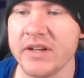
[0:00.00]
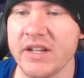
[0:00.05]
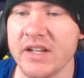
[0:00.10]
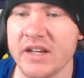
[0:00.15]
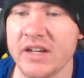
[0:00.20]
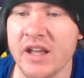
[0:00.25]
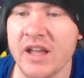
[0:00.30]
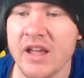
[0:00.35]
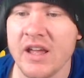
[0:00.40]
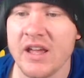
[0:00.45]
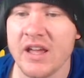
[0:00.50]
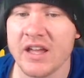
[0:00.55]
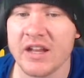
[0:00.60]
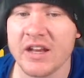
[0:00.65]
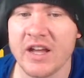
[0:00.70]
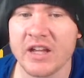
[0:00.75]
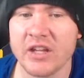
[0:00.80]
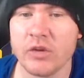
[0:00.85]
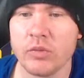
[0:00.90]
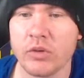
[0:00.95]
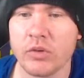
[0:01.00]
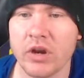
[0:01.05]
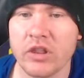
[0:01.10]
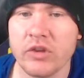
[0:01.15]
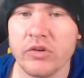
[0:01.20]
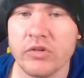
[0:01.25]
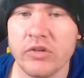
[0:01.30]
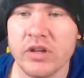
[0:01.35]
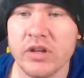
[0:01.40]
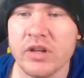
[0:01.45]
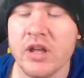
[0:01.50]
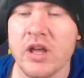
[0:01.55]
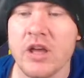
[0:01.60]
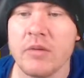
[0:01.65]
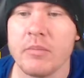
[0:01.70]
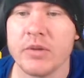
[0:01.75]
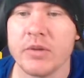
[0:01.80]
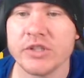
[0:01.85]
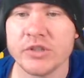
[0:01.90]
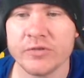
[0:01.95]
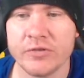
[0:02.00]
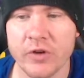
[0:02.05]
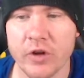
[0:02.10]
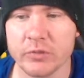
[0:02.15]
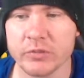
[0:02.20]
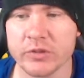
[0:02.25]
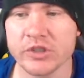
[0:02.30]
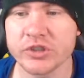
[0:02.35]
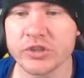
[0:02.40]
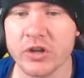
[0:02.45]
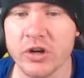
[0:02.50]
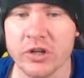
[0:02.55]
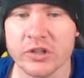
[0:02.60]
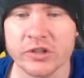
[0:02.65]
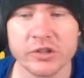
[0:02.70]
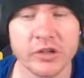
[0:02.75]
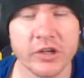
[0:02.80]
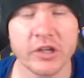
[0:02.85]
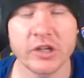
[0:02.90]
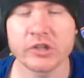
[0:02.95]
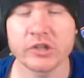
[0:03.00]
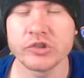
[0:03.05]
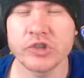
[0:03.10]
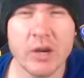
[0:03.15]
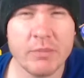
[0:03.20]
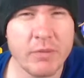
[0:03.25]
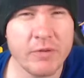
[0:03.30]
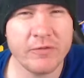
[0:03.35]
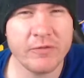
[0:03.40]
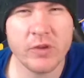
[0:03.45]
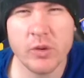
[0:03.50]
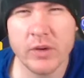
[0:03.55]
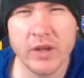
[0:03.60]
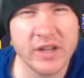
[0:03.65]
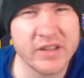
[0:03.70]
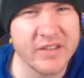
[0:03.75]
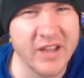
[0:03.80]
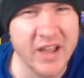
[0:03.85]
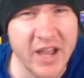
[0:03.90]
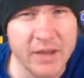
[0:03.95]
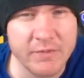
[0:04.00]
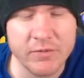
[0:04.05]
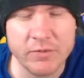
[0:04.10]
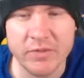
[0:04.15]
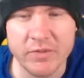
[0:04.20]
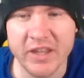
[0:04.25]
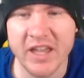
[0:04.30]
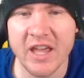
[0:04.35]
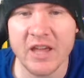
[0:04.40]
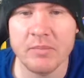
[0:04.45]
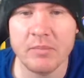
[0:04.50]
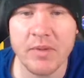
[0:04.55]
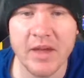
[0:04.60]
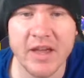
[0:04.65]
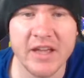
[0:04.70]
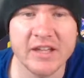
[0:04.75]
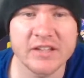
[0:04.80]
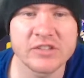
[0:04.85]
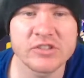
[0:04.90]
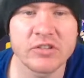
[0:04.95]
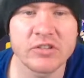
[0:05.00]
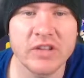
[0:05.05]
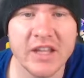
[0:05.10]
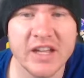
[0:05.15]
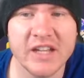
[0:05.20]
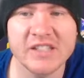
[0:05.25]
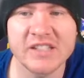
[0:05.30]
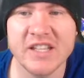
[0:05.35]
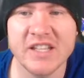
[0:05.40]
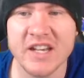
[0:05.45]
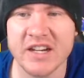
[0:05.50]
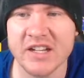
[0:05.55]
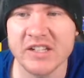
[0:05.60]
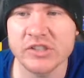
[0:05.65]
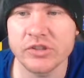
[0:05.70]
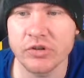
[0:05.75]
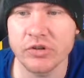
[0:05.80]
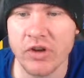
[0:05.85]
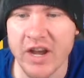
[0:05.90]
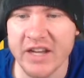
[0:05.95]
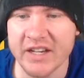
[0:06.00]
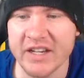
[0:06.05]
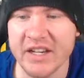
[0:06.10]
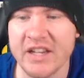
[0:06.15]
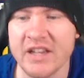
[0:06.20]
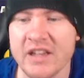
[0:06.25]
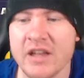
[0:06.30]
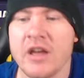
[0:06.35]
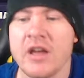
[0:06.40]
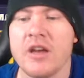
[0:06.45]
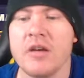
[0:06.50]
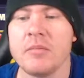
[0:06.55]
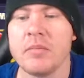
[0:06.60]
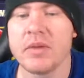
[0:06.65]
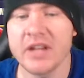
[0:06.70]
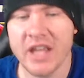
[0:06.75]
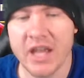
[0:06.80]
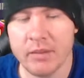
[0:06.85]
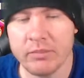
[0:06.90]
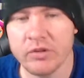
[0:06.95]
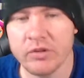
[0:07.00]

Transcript: it, and how you wanna do it. But you farm the shards, they're gonna drop a few at a time from the campaign. So like I said, it is grindy, but keep